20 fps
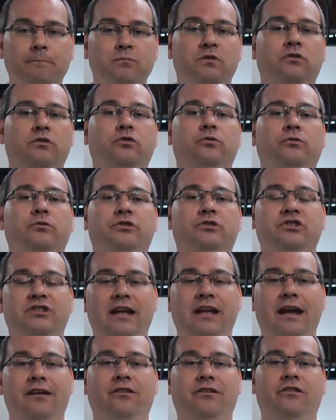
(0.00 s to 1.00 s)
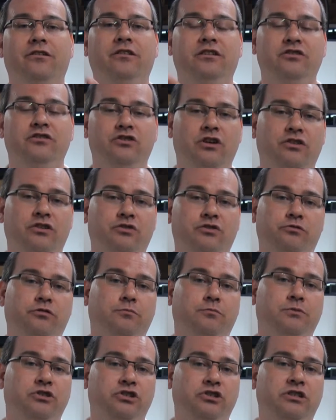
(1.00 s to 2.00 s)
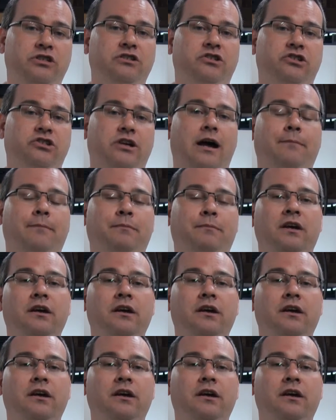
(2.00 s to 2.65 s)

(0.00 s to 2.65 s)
to a standard industrial machine shop.